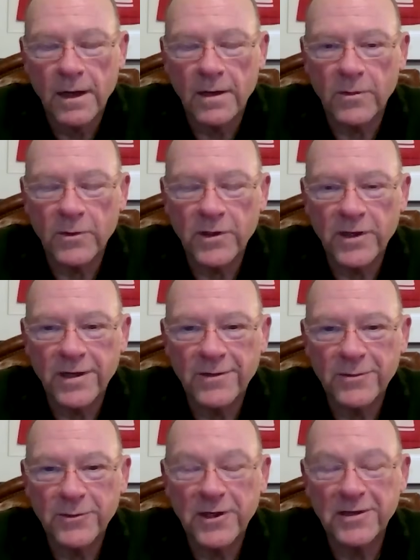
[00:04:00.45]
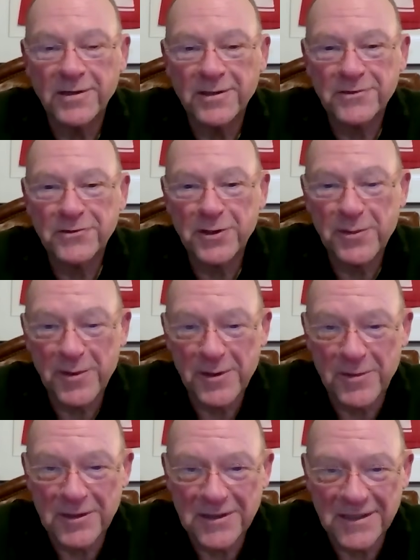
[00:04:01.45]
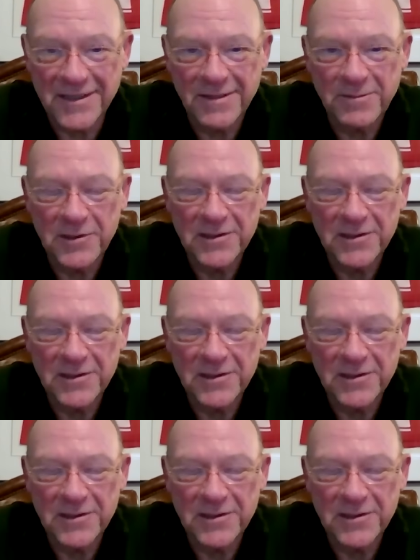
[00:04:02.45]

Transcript: Ah, we are we are extremely busy.